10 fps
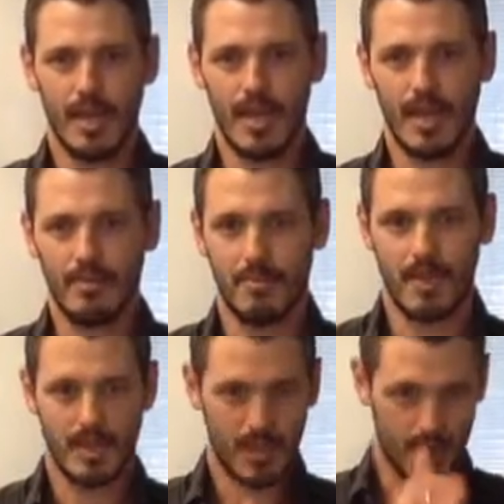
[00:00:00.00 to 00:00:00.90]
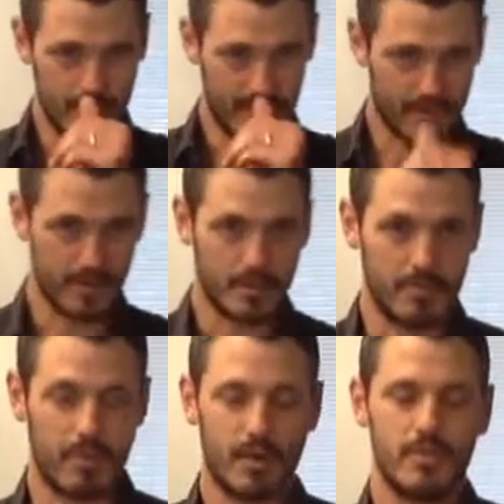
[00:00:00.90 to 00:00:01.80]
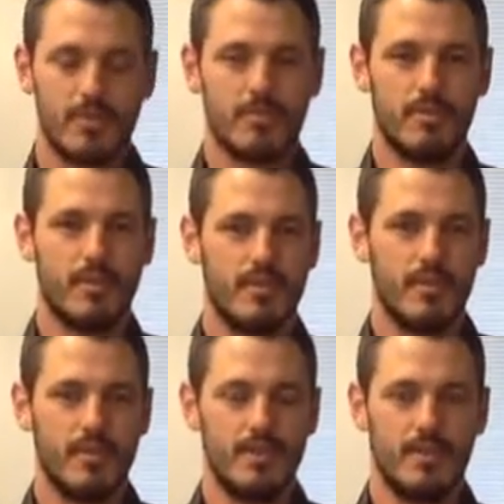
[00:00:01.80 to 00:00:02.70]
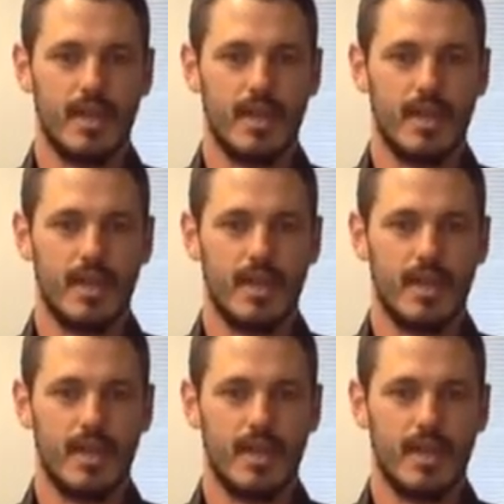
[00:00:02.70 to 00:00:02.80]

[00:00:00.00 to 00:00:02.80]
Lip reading: I think from a postural point of view,